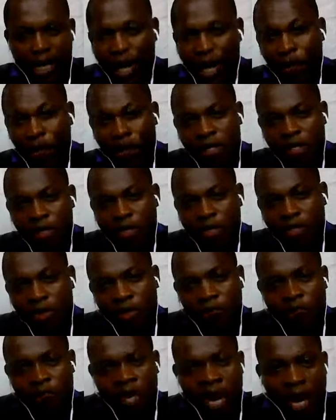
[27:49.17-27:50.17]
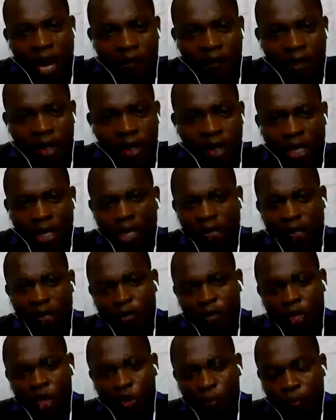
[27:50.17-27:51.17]
Now, according to Christopher Avery,
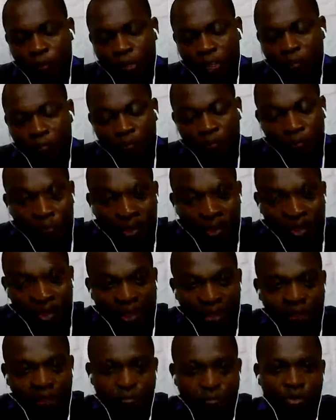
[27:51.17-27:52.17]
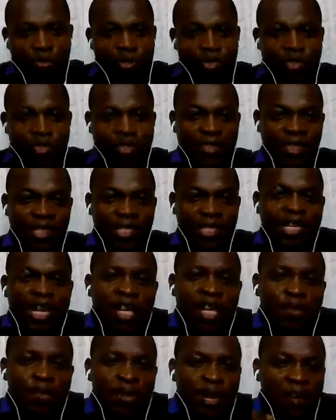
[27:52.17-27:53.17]
the responsibility process is a
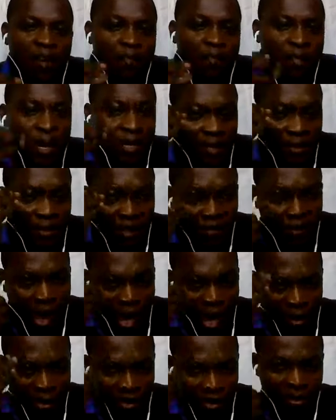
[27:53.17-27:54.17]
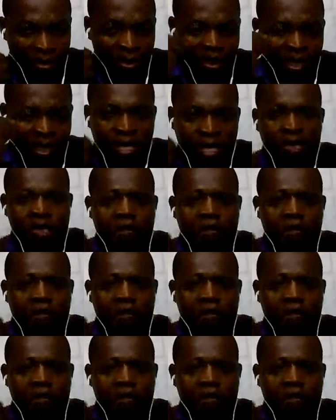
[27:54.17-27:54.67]
natural mental pattern